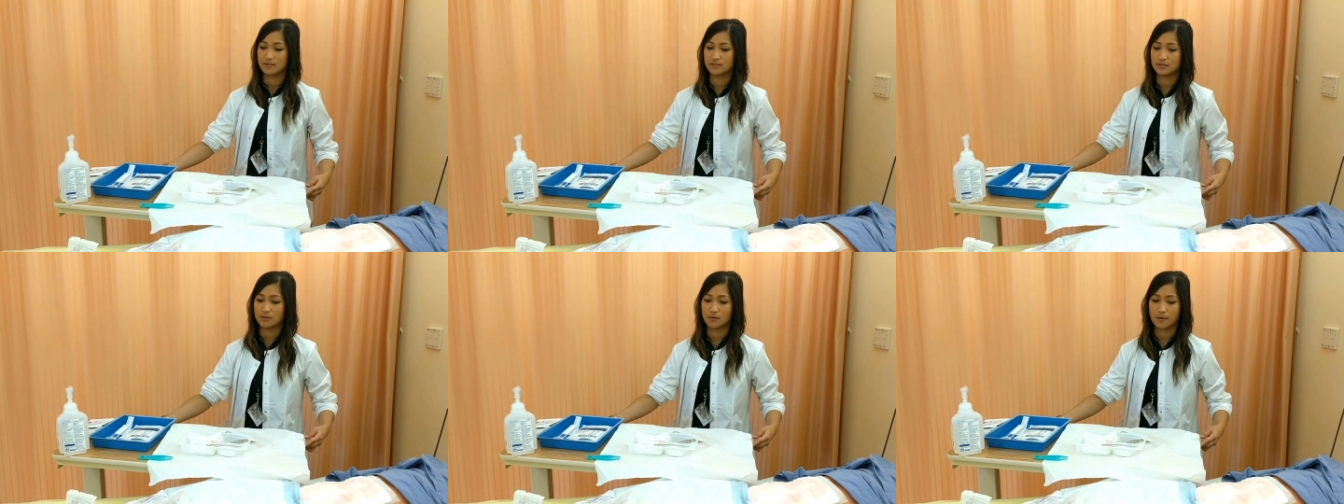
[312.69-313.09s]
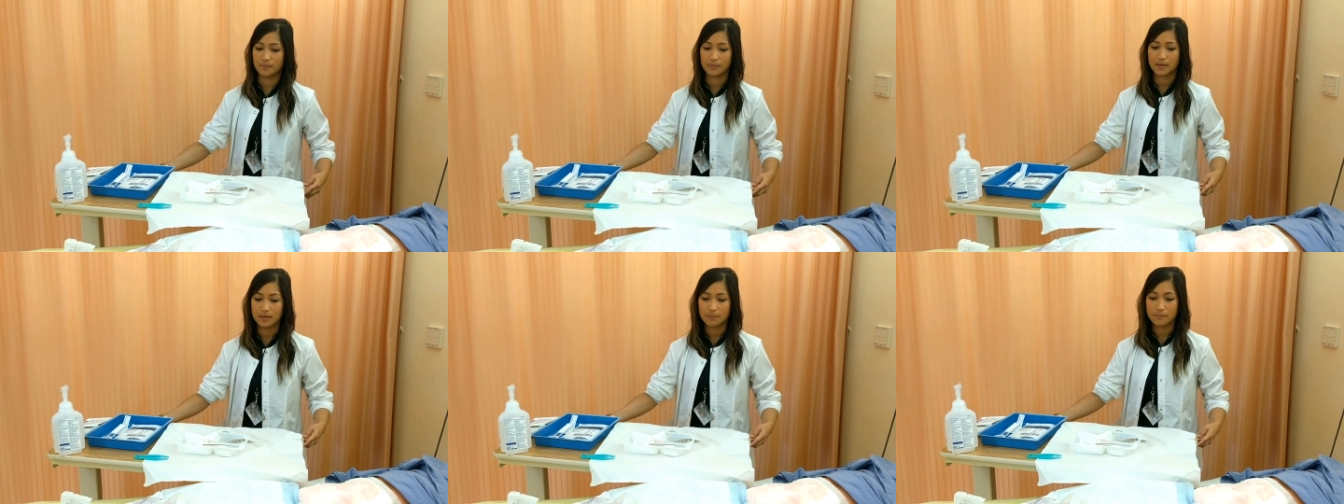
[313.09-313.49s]
So I'm
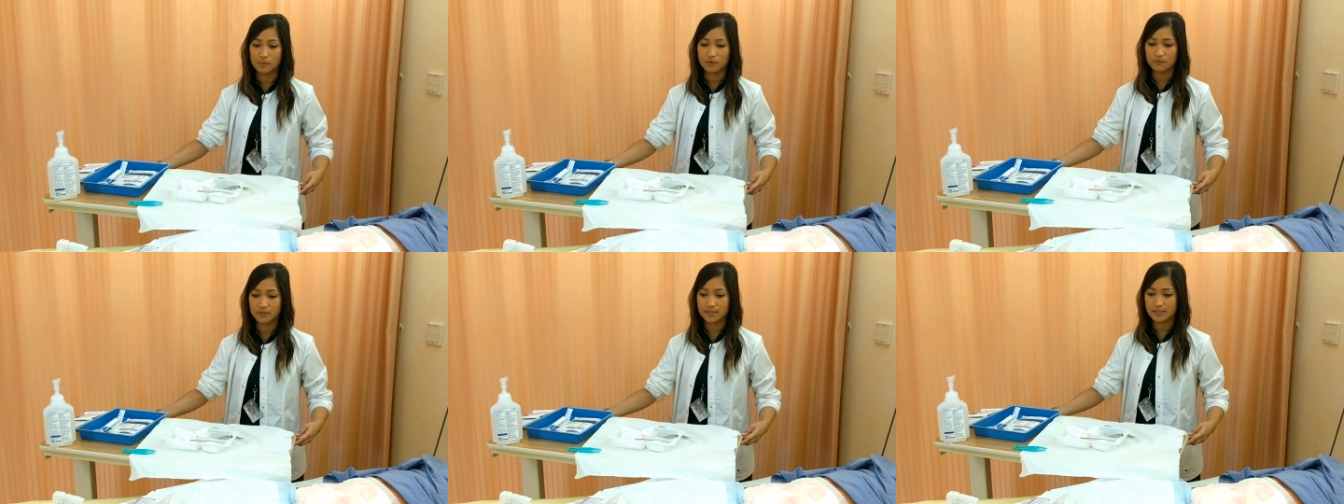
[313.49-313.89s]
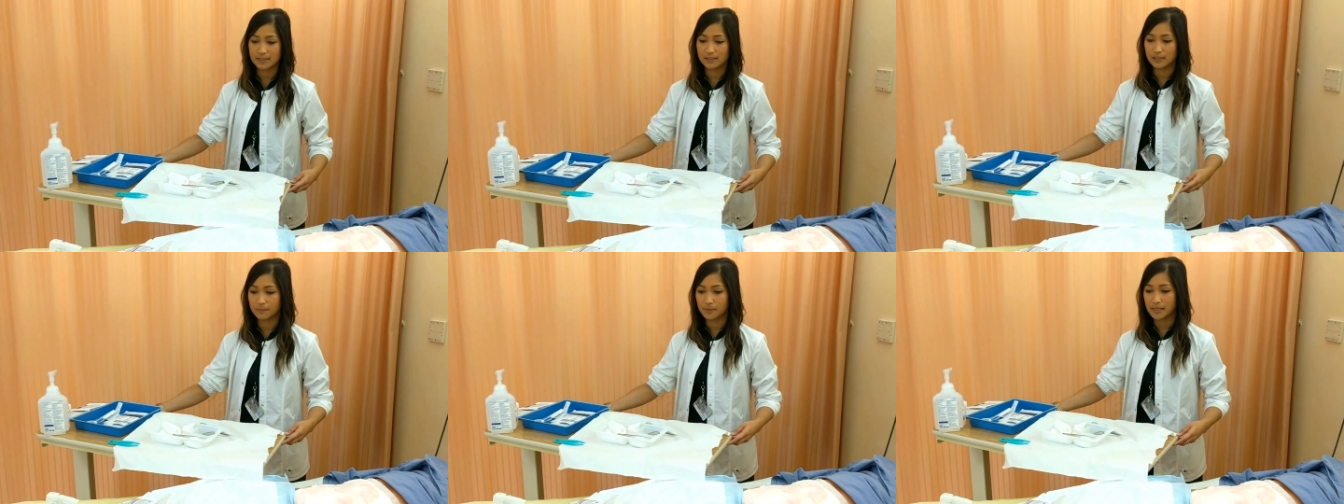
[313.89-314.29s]
going to move this a
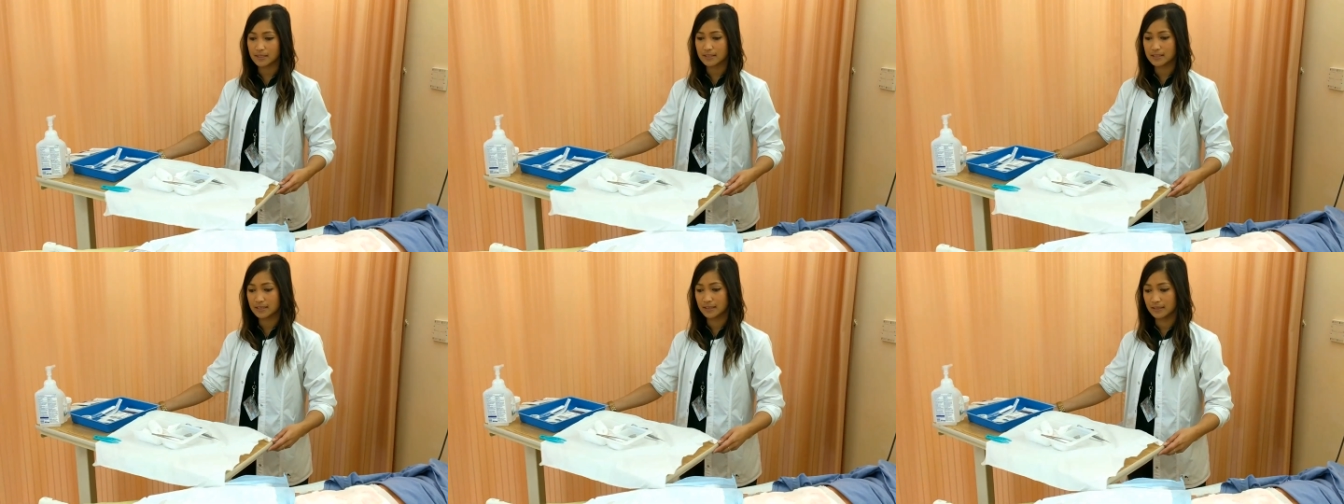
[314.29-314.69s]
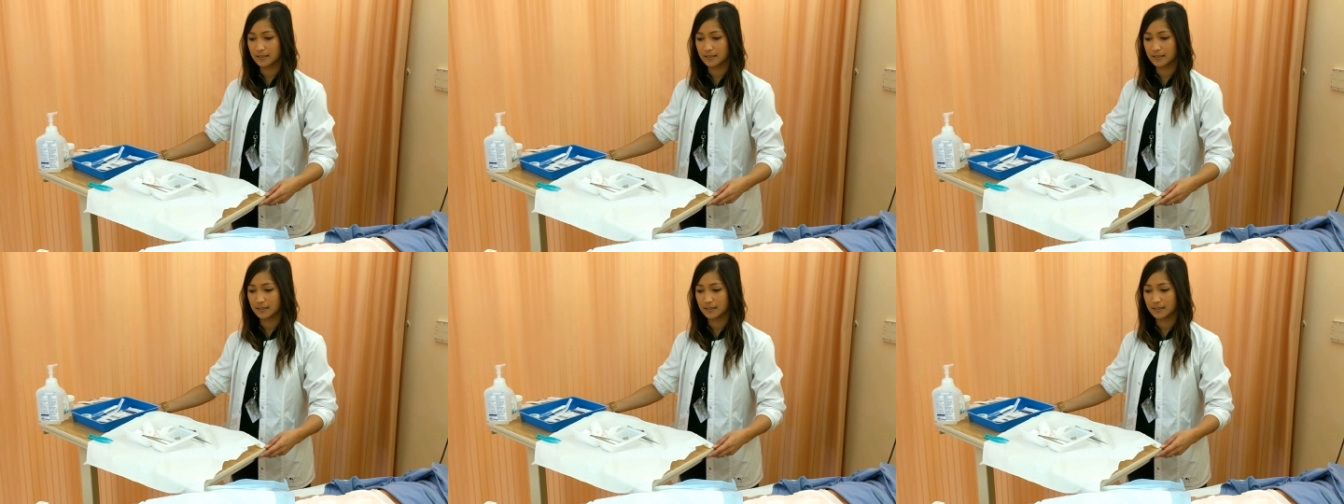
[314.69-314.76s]
little bit.